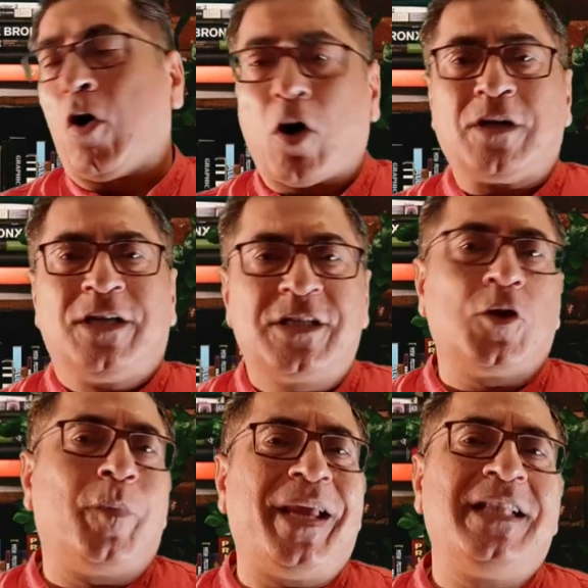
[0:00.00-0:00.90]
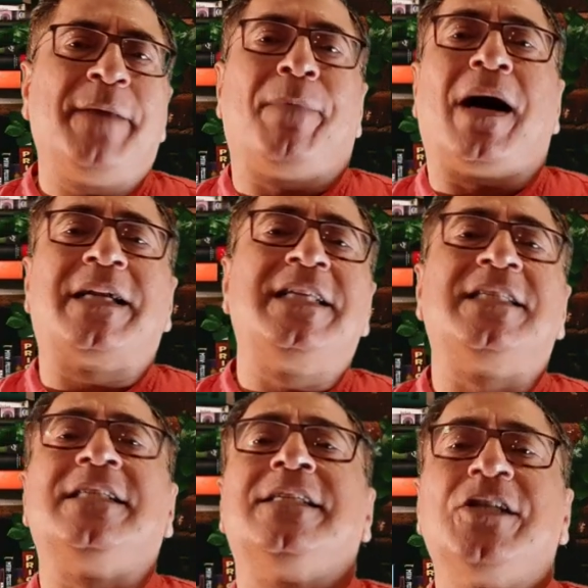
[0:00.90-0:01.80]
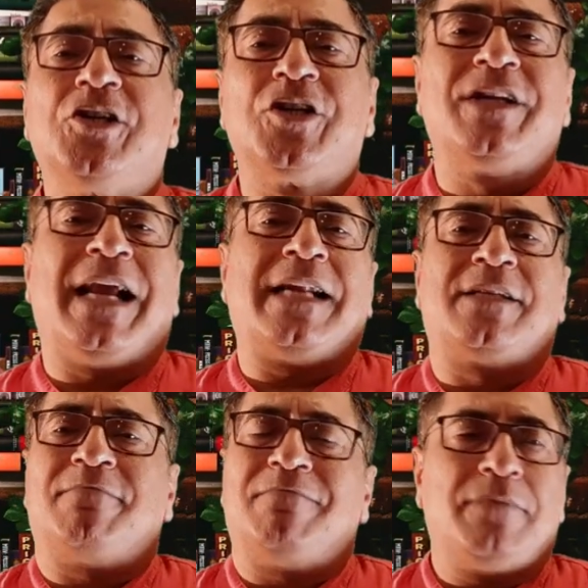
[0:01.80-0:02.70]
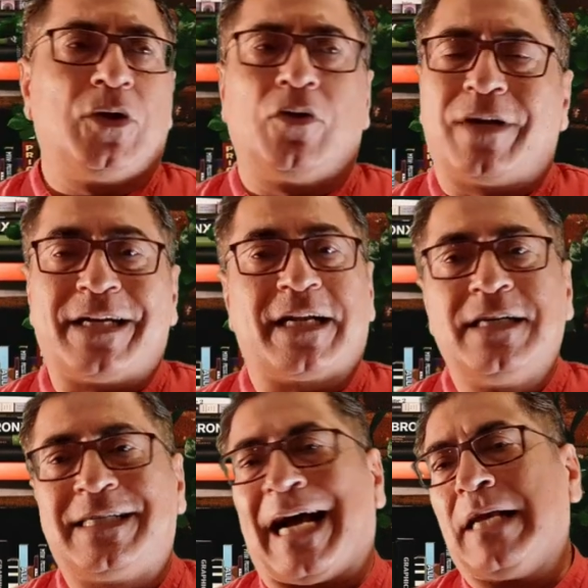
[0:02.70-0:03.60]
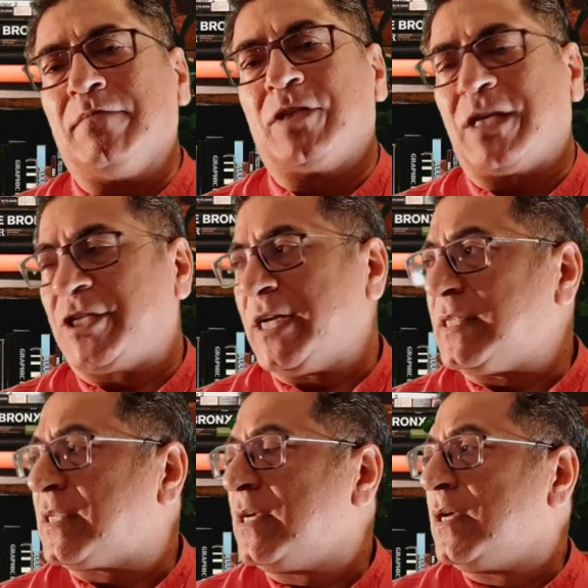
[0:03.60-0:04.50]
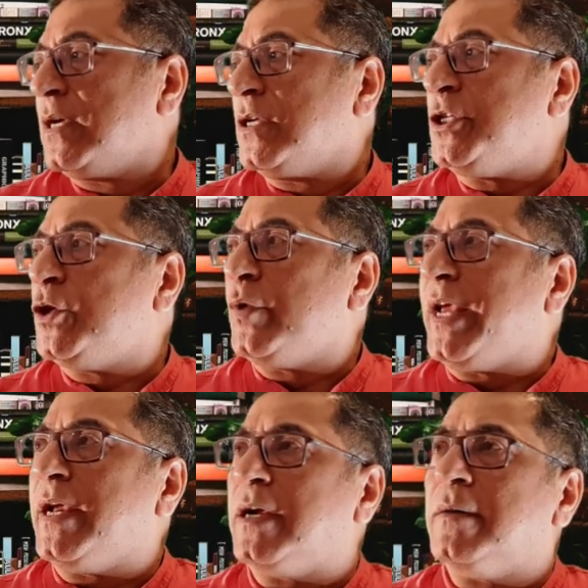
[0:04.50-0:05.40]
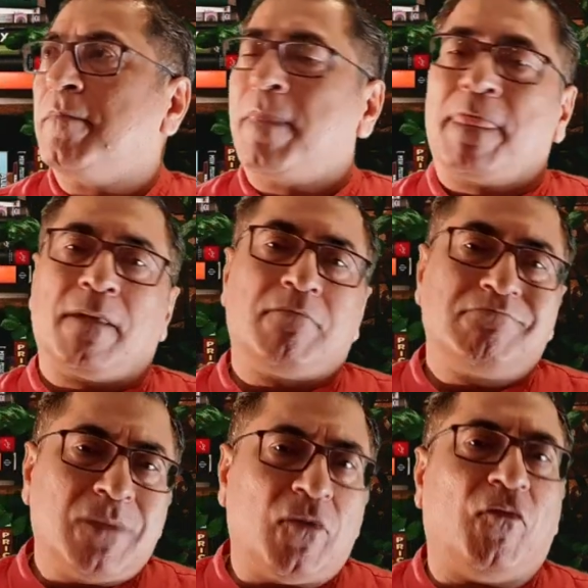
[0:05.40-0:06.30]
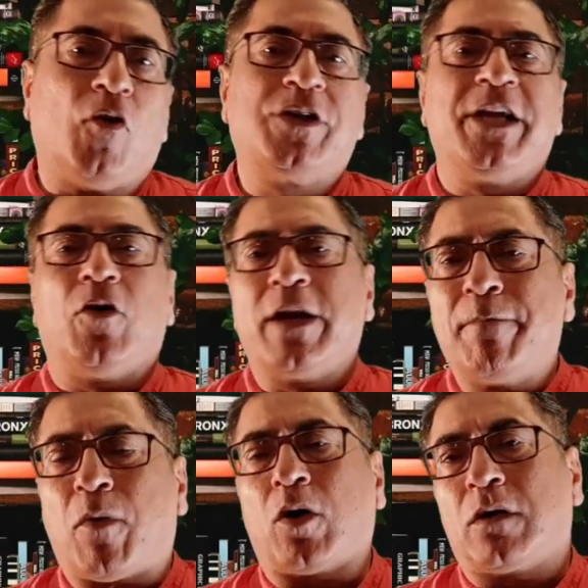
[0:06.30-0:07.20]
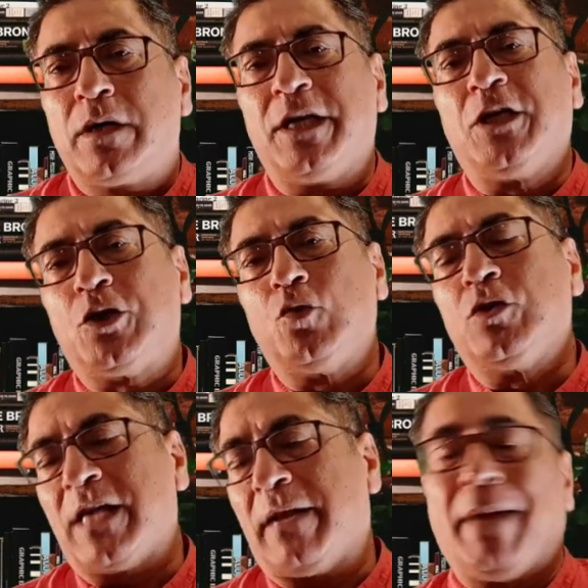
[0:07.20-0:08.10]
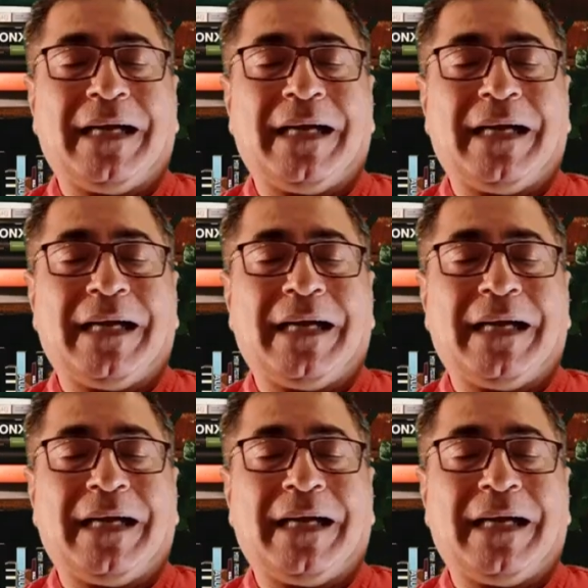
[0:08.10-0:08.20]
or disobeying the party's decision at critical times such as during voting on important issues and